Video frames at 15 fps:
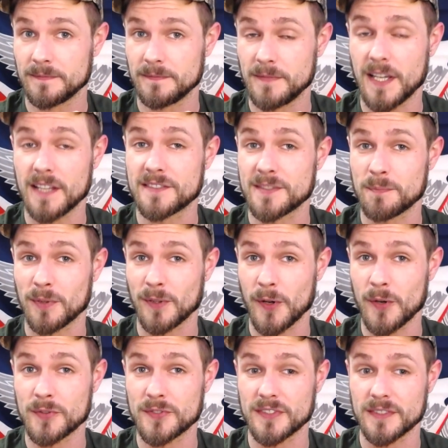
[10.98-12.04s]
Nancy
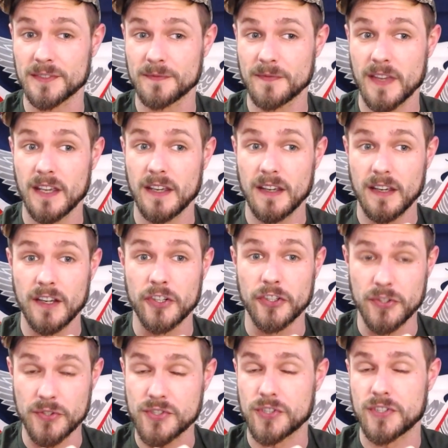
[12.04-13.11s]
Pelosi,
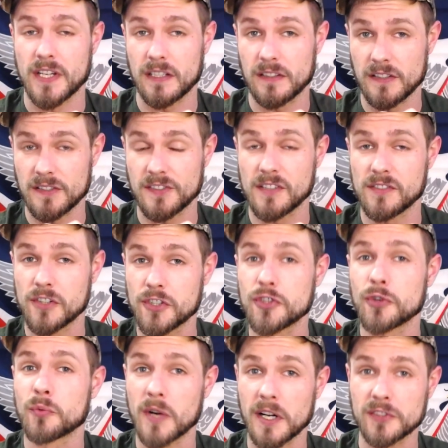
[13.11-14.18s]
you should take this as a
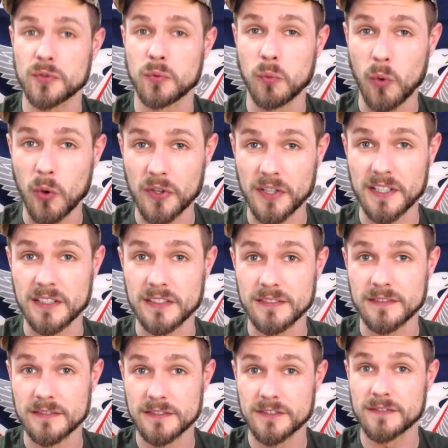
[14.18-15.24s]
direct warning
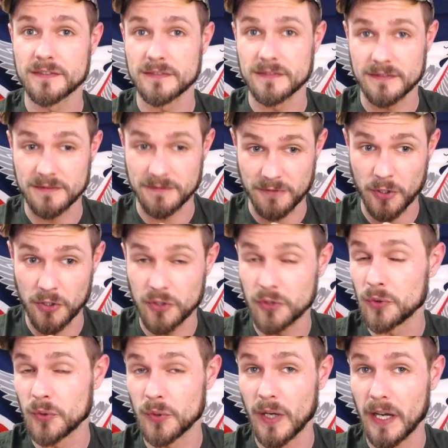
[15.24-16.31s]
for
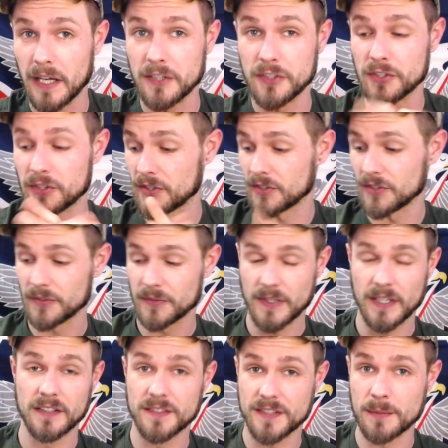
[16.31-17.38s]
you and your
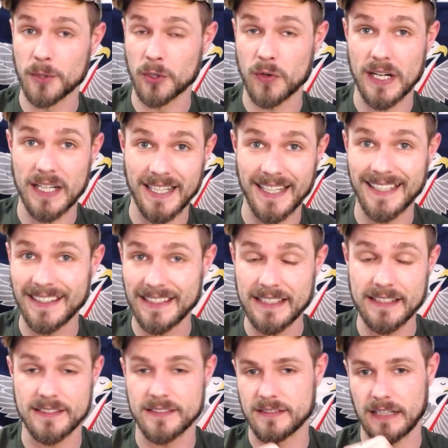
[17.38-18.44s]
Democrat
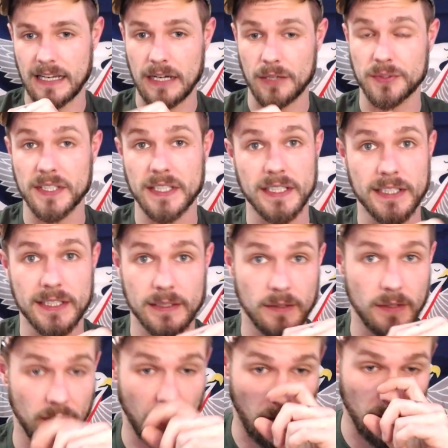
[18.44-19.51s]
elites out there
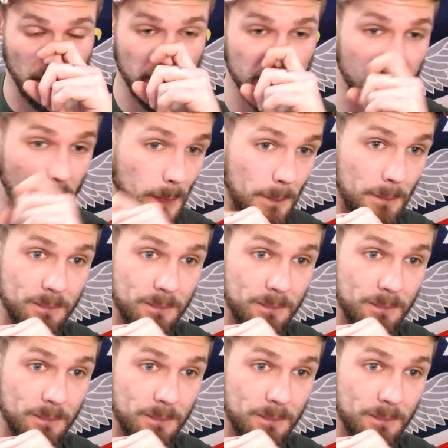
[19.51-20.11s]
on the Hill.